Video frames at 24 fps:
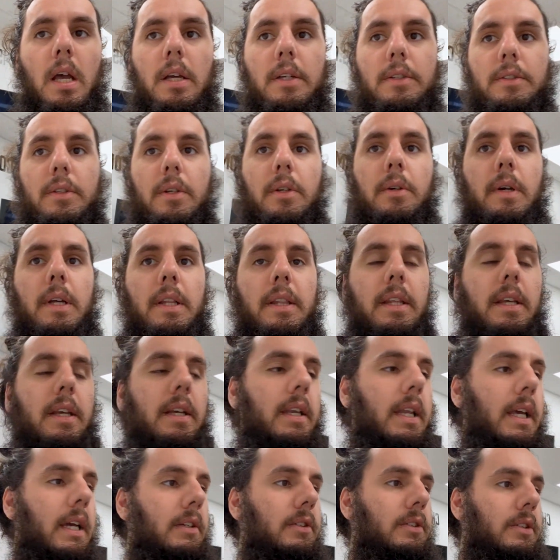So I
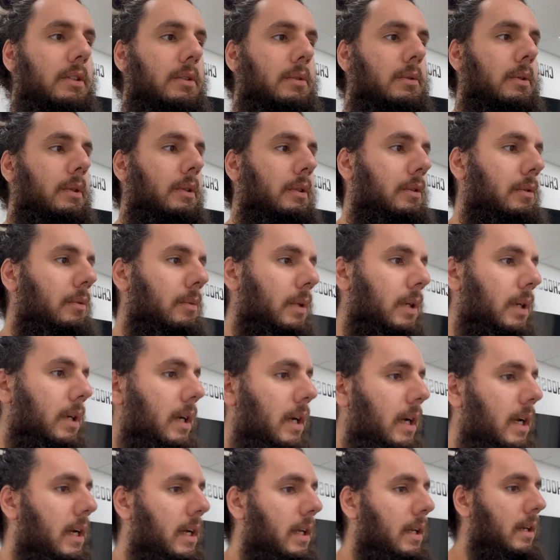think next she's going to
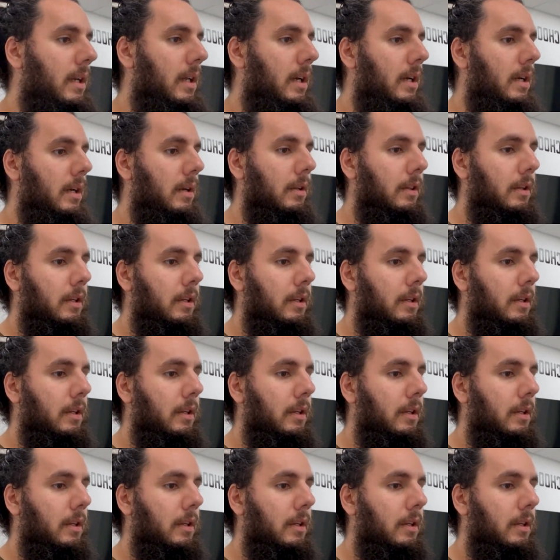work on uh,